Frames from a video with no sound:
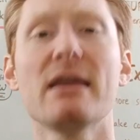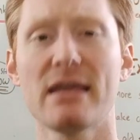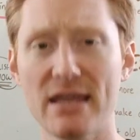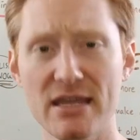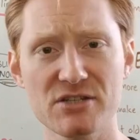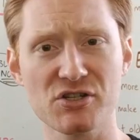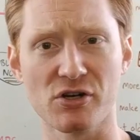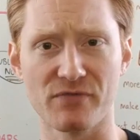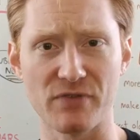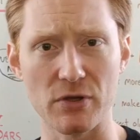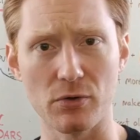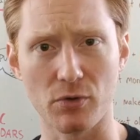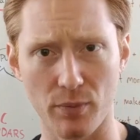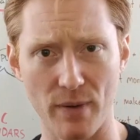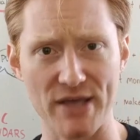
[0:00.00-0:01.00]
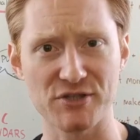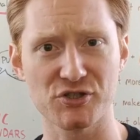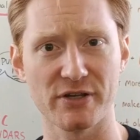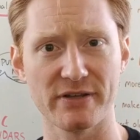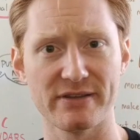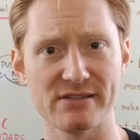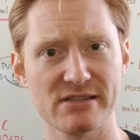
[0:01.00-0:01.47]
interview
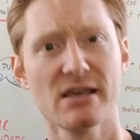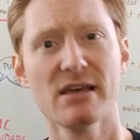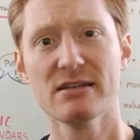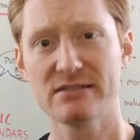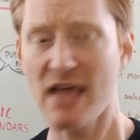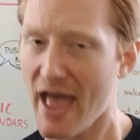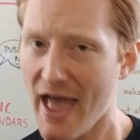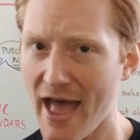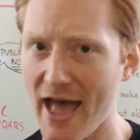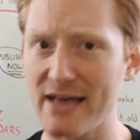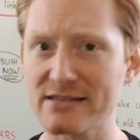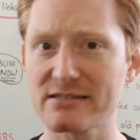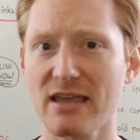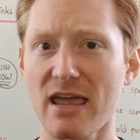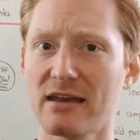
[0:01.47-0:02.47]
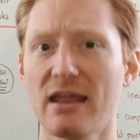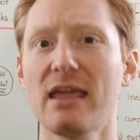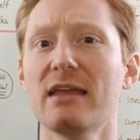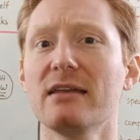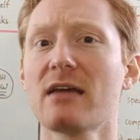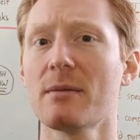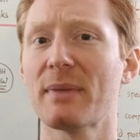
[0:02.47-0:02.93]
questions to ask an
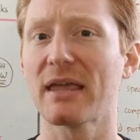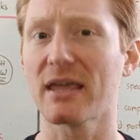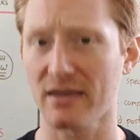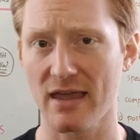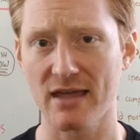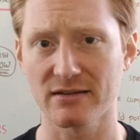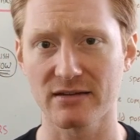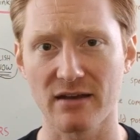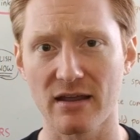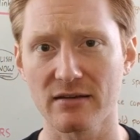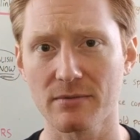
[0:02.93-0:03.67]
incoming candidate.